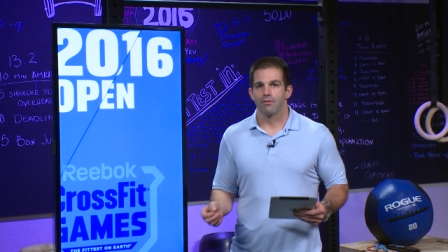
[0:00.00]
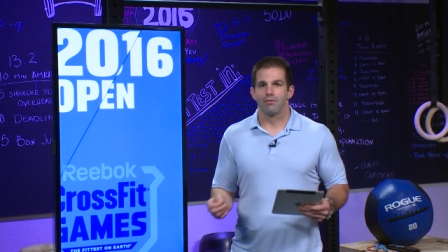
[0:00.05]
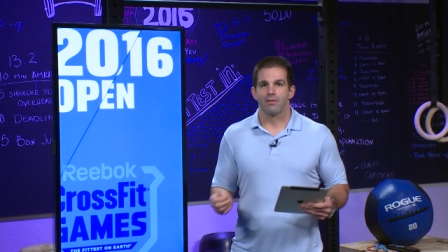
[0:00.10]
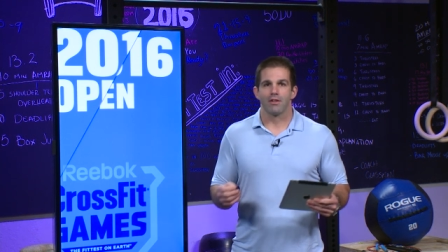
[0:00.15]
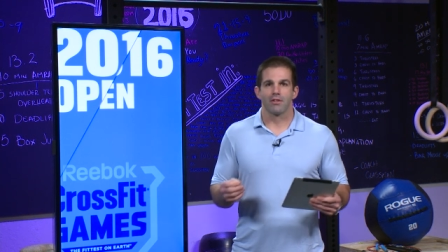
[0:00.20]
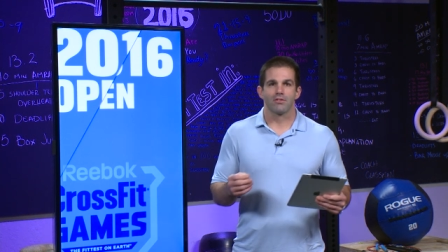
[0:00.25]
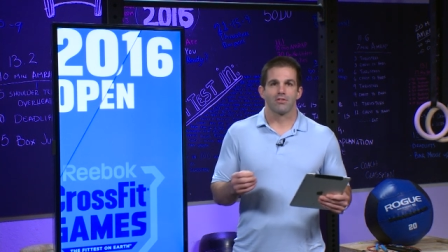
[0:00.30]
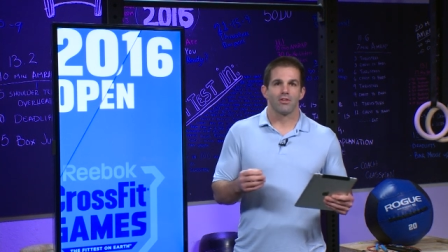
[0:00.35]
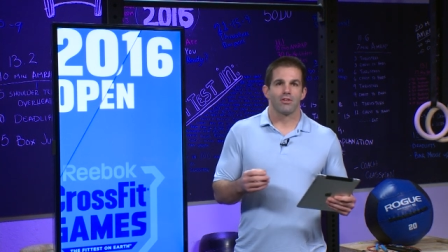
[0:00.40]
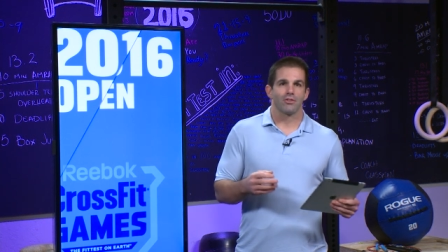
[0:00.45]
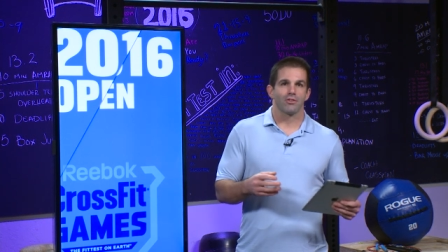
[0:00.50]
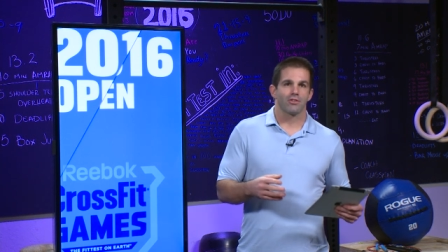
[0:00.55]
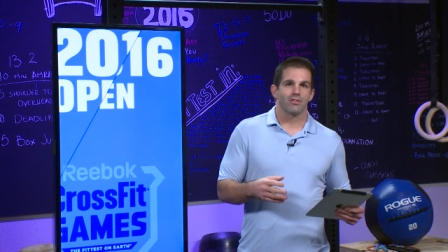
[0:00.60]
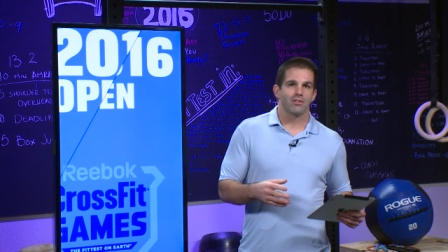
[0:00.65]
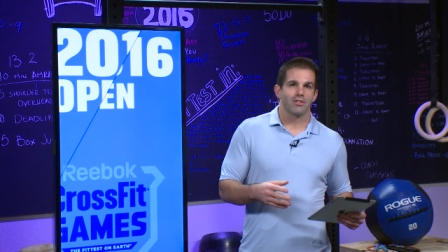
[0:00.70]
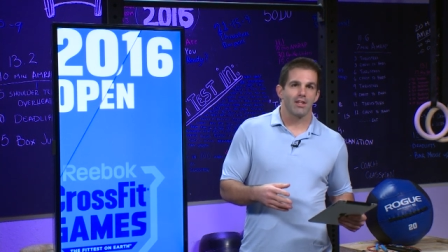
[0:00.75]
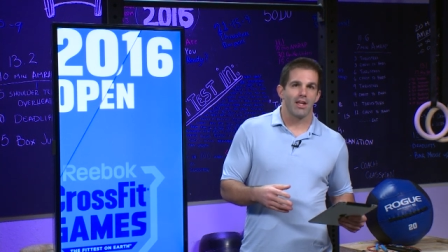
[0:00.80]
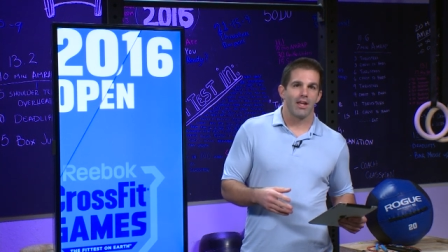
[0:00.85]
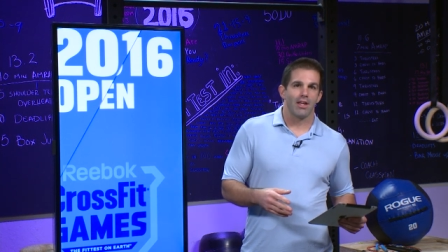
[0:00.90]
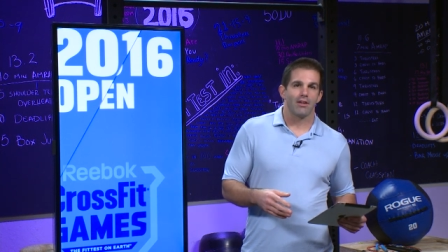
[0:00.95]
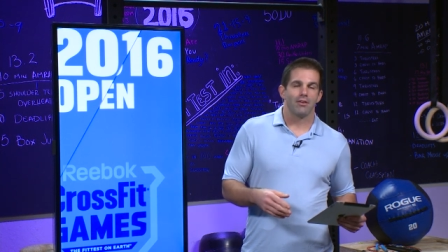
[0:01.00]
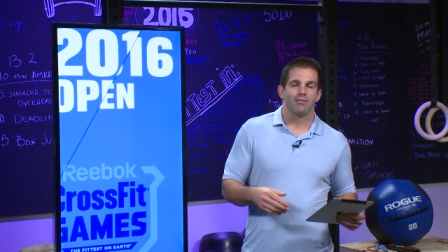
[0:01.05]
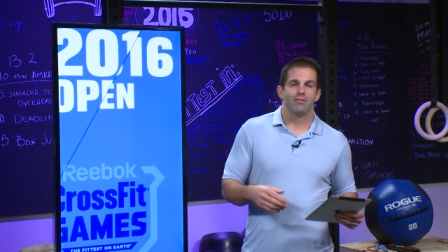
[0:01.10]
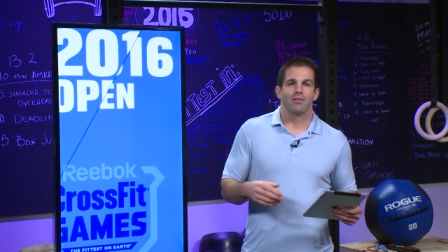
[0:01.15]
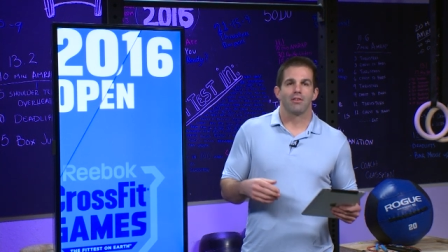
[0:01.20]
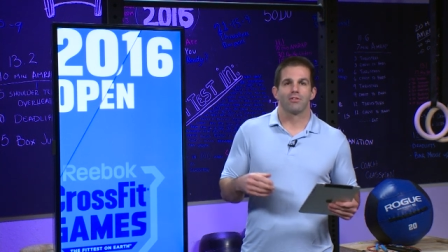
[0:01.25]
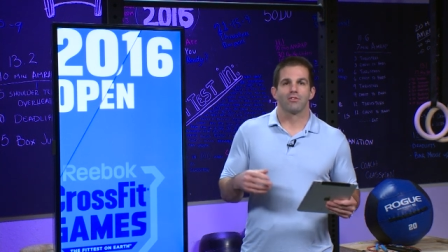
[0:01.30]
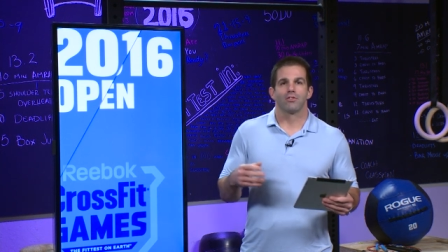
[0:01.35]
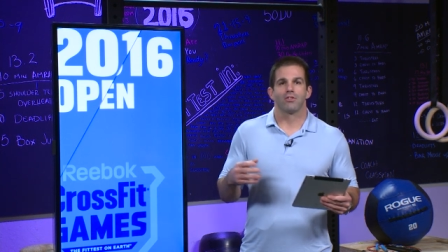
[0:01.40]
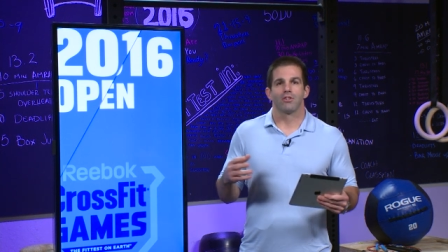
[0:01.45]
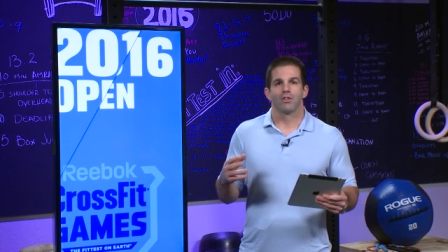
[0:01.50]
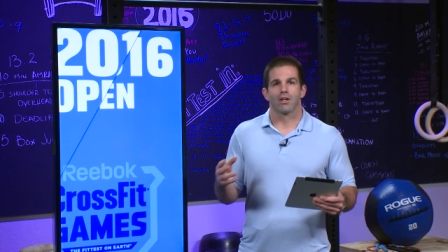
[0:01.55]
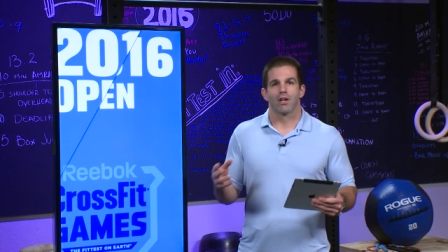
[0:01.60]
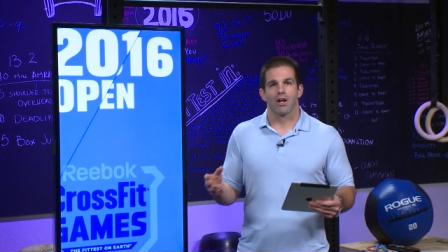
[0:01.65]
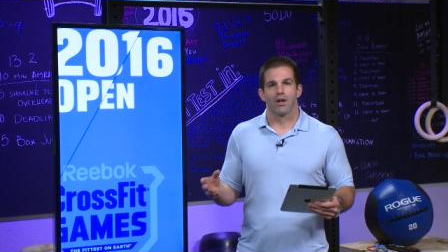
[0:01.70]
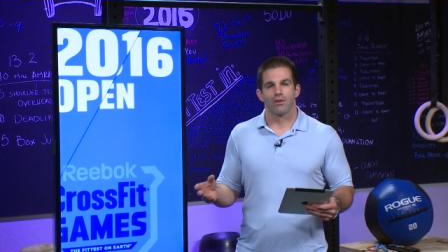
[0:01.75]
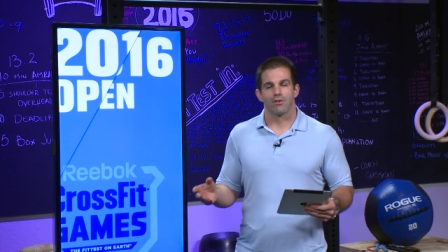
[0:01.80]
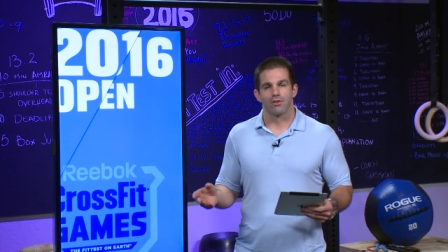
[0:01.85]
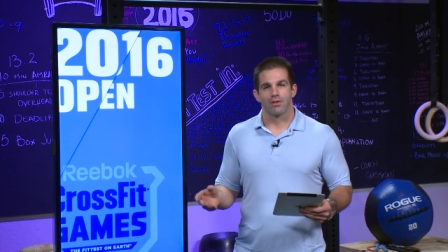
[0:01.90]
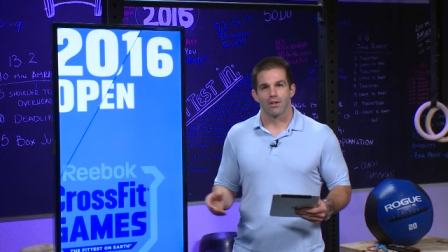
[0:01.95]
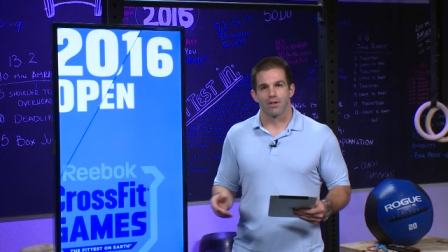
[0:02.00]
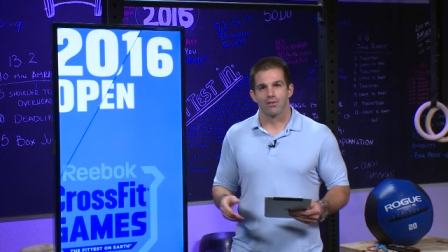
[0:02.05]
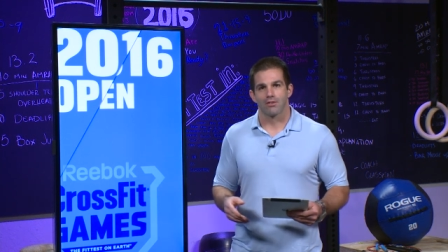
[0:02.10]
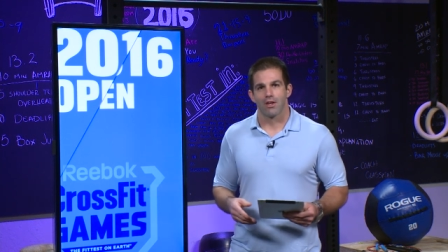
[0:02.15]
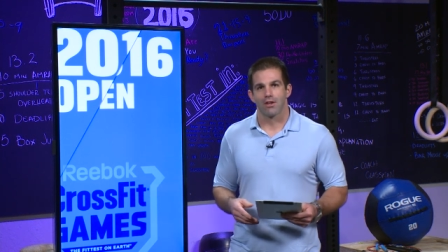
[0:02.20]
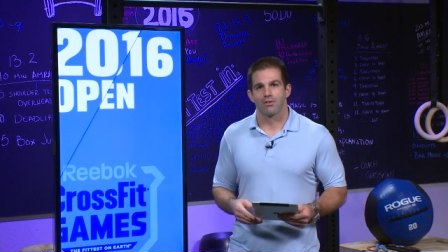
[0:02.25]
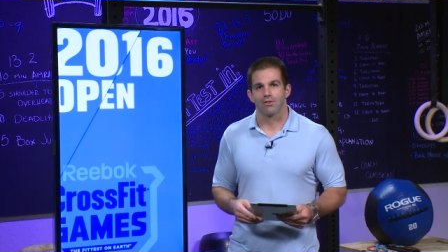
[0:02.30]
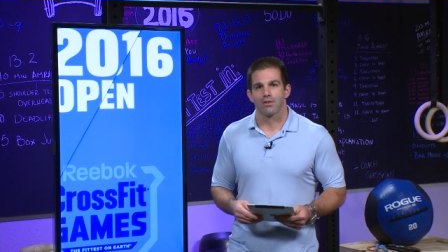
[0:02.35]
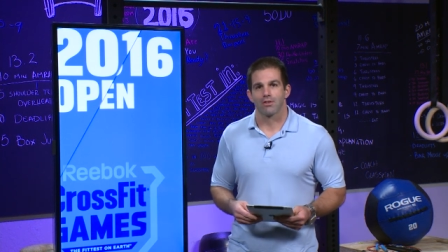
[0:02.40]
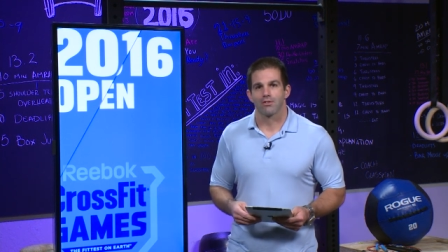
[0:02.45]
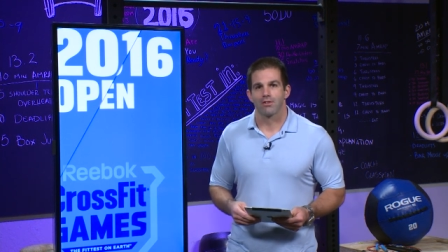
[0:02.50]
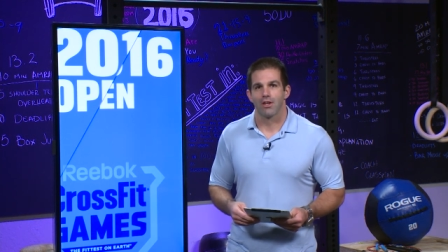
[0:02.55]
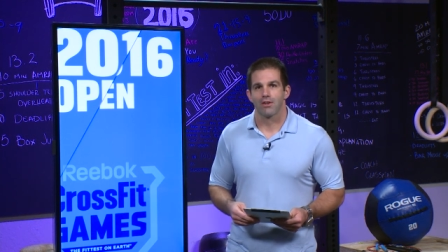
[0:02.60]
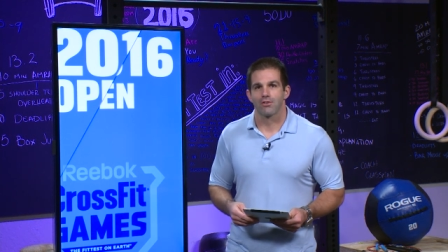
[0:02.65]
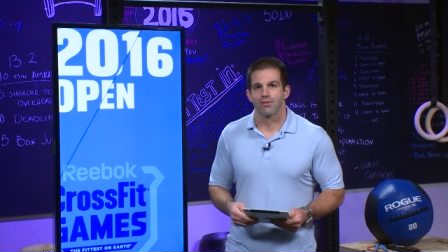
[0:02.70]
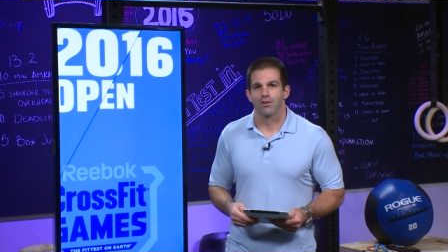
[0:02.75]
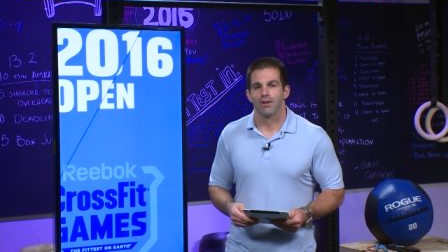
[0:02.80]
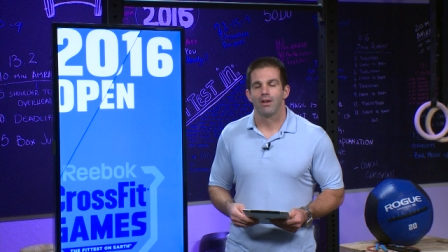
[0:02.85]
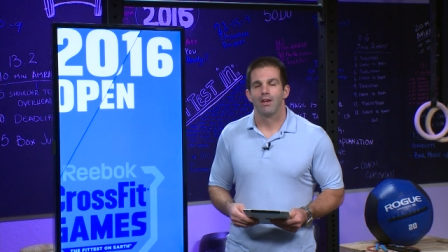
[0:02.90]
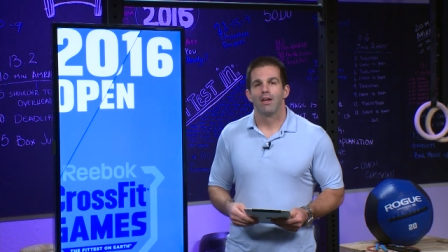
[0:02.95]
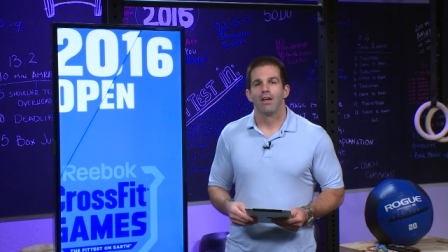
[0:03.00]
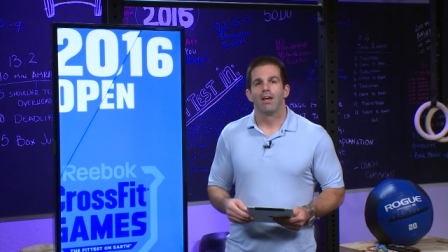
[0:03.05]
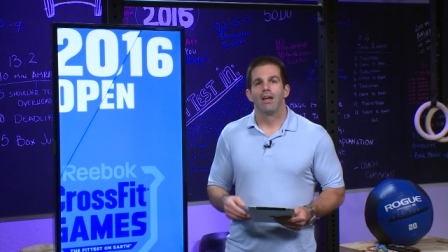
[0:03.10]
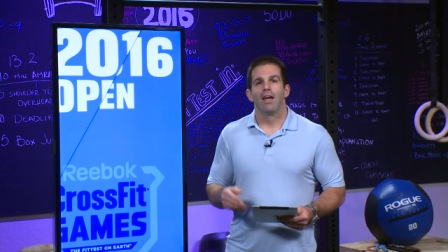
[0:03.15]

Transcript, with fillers: Fittest in your state, fittest in your country, et cetera, et cetera.